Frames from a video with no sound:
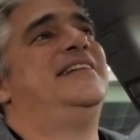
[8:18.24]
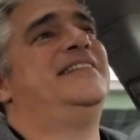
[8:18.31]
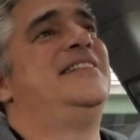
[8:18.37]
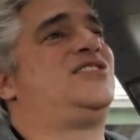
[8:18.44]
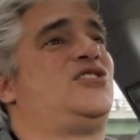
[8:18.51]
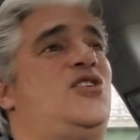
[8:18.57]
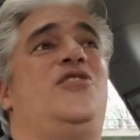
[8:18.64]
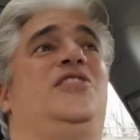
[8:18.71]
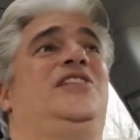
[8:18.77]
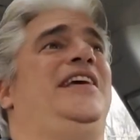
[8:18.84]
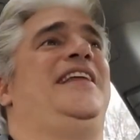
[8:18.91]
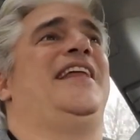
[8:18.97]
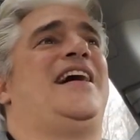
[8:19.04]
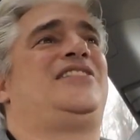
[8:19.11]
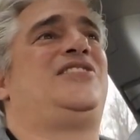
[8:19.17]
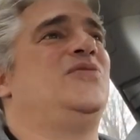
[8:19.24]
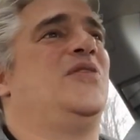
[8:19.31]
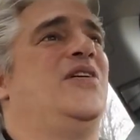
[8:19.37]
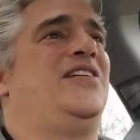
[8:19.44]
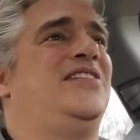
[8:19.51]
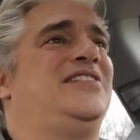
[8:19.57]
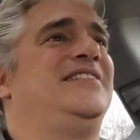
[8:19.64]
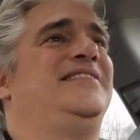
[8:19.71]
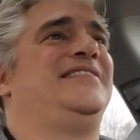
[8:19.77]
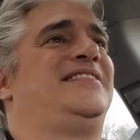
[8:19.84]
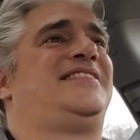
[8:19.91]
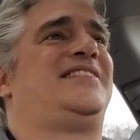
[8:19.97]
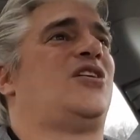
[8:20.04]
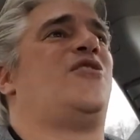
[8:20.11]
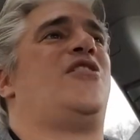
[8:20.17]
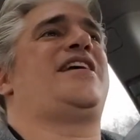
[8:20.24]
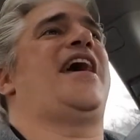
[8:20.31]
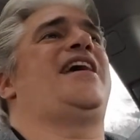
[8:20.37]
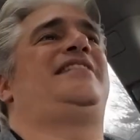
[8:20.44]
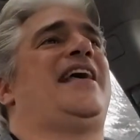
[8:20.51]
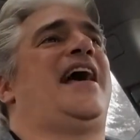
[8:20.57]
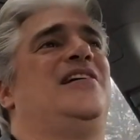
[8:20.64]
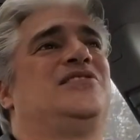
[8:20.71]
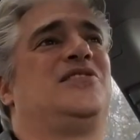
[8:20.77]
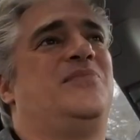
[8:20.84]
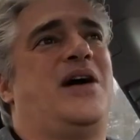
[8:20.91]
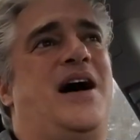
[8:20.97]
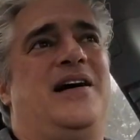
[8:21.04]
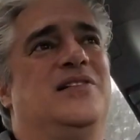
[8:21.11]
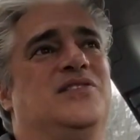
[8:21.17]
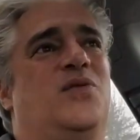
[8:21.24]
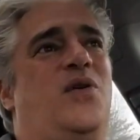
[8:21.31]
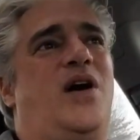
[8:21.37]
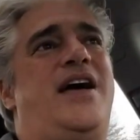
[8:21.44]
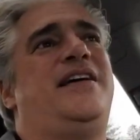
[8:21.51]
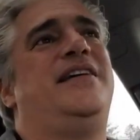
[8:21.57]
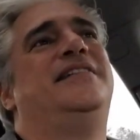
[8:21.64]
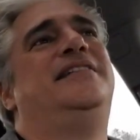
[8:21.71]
Certainly not 238,000 miles away.